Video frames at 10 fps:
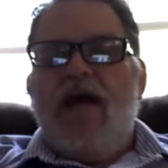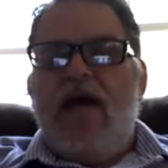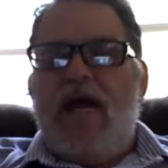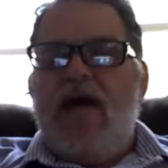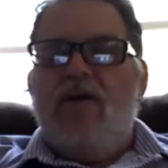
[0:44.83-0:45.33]

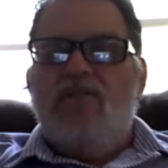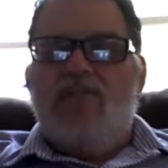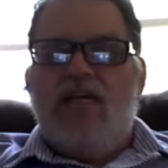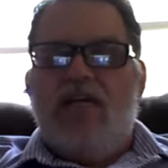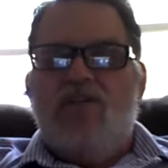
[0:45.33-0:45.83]
and I
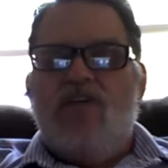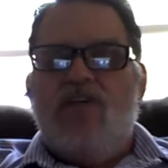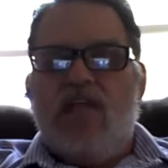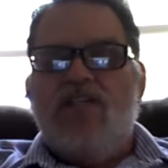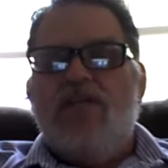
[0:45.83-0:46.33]
don't see it
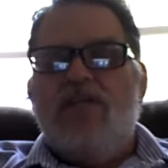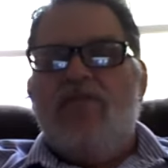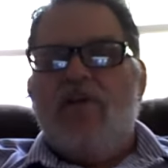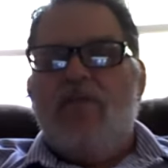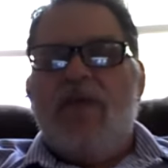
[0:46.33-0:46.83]
changing
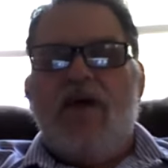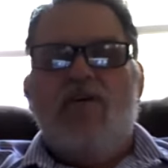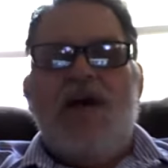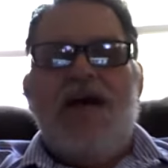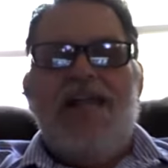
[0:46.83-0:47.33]
for the
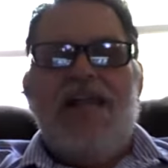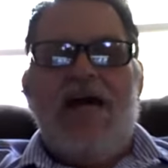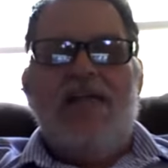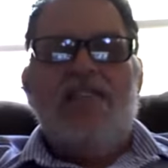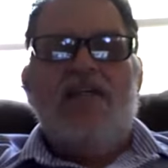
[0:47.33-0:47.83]
better
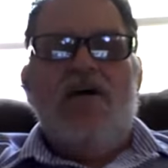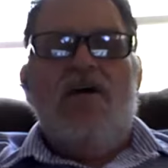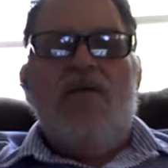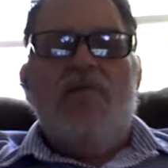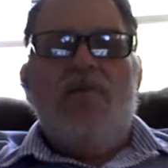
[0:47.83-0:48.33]
unless
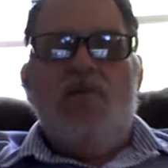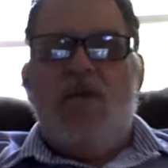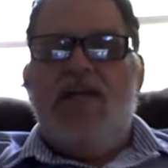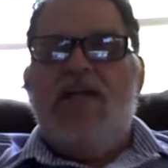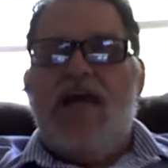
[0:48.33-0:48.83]

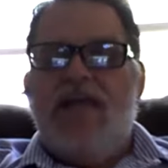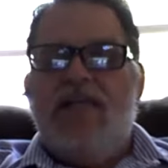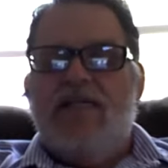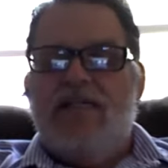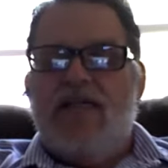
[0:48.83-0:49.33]
we take
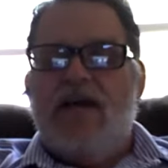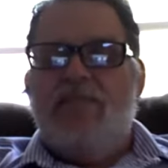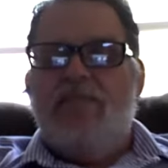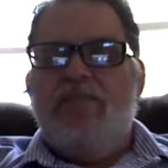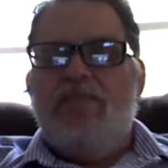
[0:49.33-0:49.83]
the step
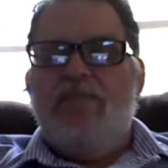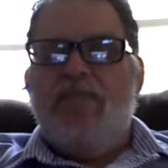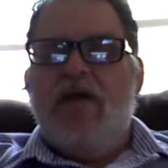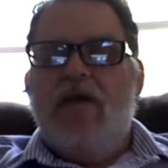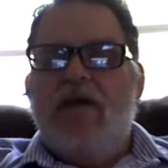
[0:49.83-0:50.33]

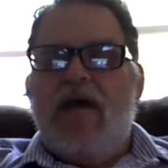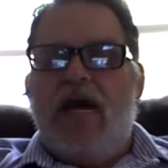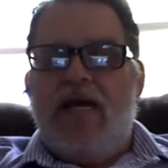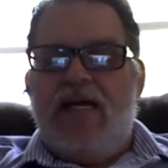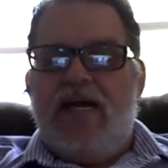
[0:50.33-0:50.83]

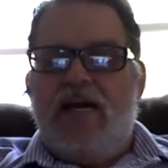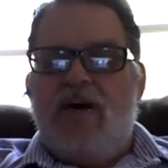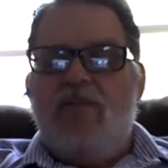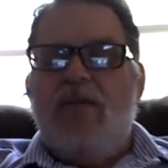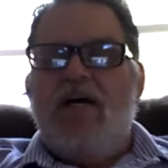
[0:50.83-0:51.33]
and get
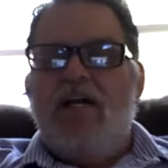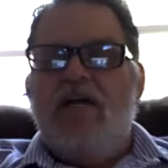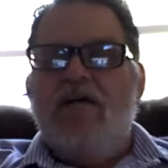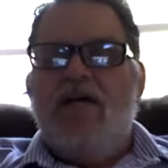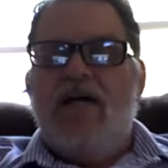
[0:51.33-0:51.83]
our
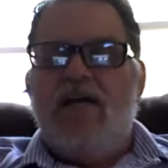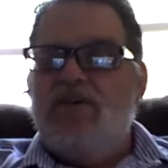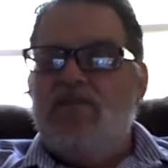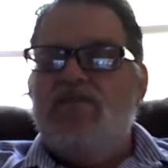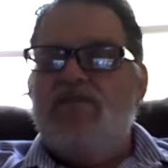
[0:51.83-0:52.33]
bill
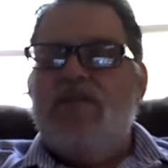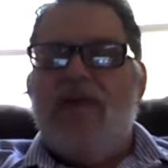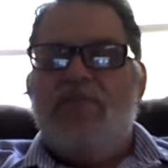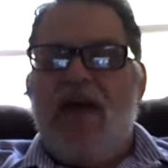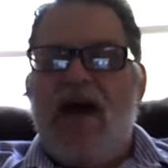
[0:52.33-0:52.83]
introduced
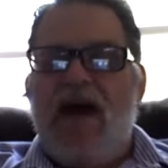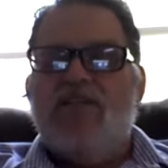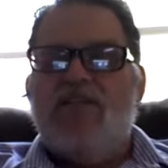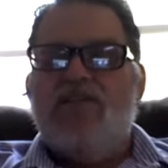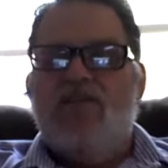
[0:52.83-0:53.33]
and
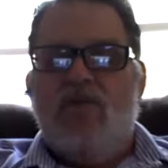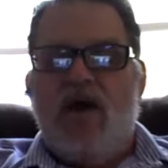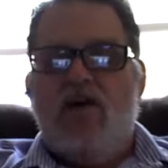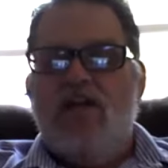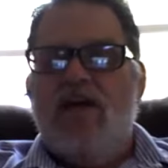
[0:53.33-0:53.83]
passed through
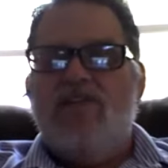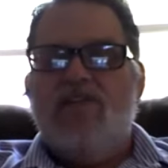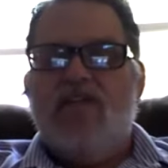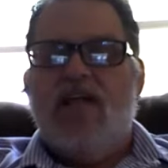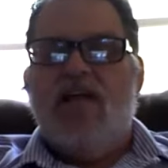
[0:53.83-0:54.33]
our
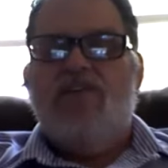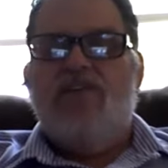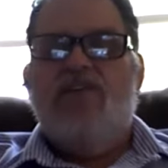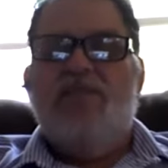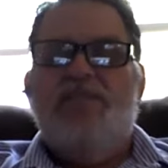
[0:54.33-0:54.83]

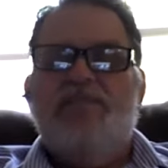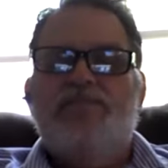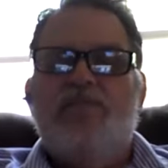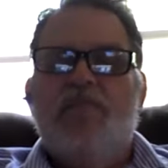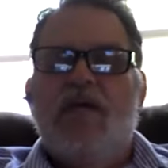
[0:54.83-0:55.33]
legislation.
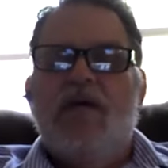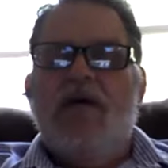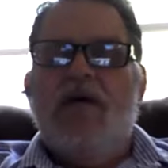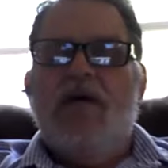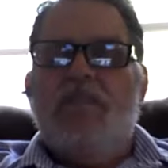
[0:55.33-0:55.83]

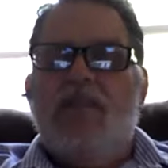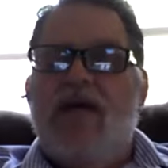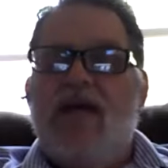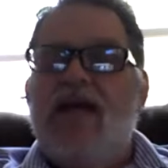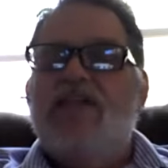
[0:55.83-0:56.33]
But that's
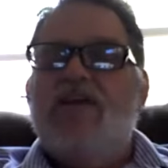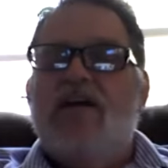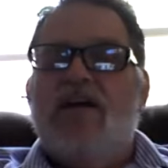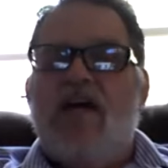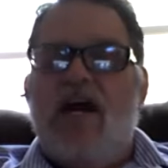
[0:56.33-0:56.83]
going to
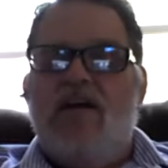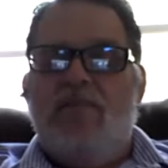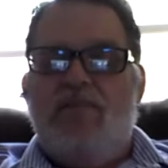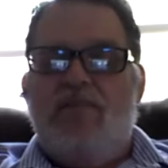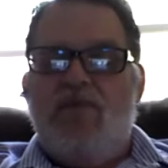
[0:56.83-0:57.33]
come
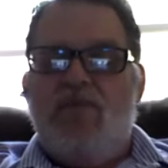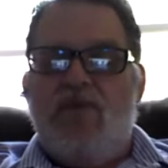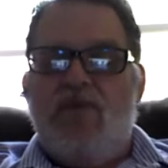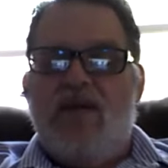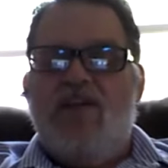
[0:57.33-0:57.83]
with
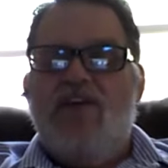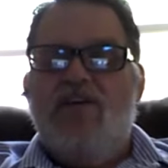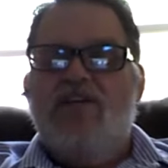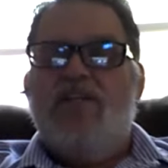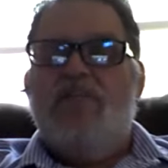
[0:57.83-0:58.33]
your support.